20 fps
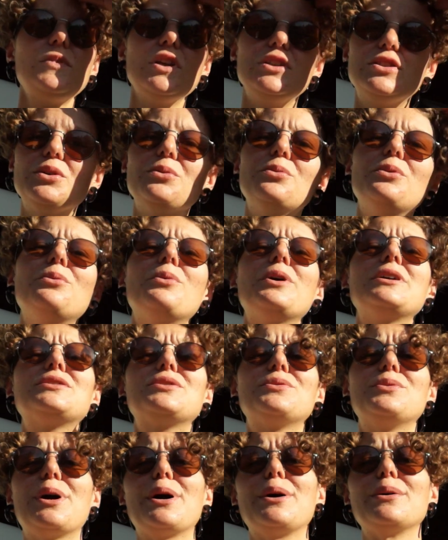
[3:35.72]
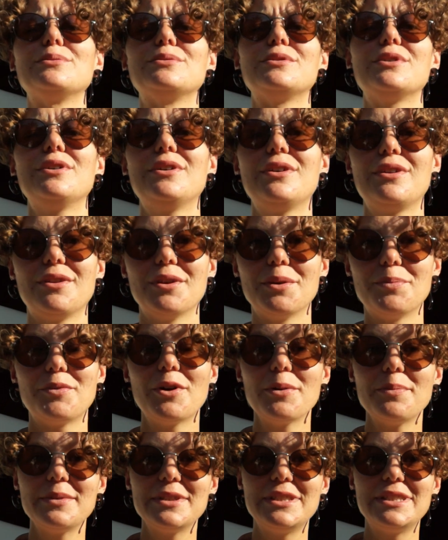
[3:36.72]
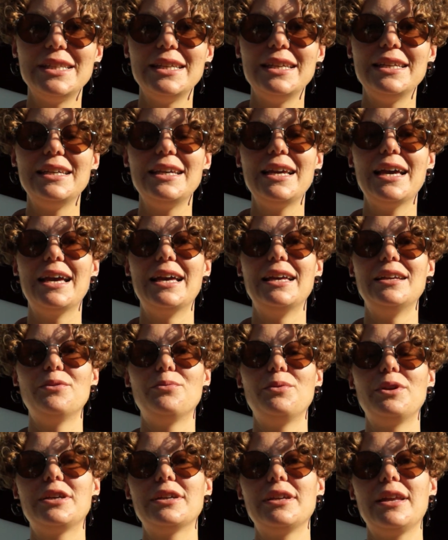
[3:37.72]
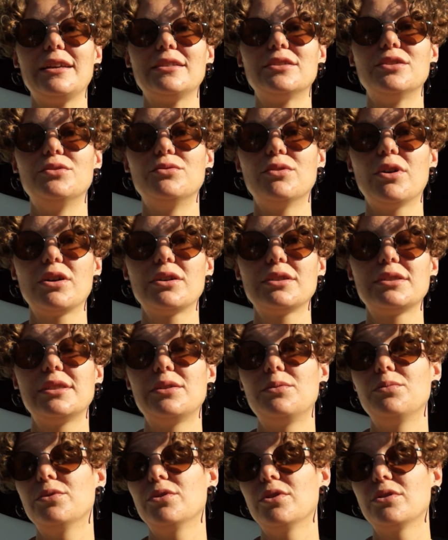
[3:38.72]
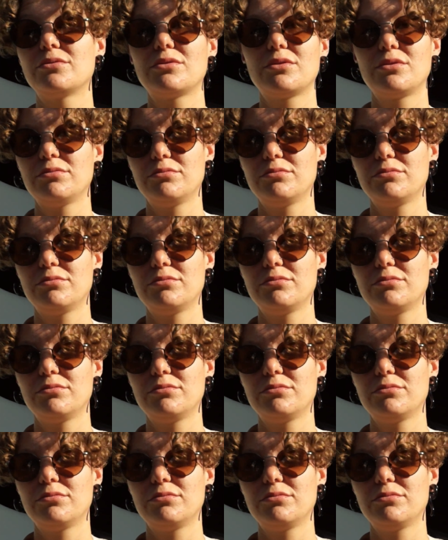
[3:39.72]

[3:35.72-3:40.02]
so we went around the property and we collected rocks that were not